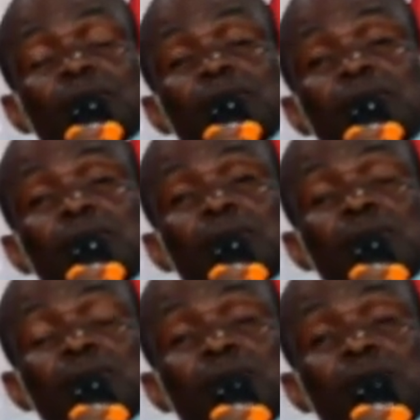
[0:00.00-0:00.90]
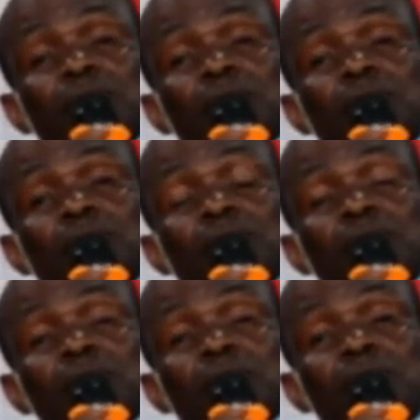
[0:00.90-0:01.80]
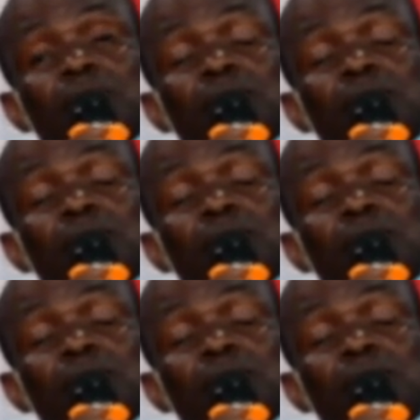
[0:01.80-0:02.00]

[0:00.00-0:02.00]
(silence)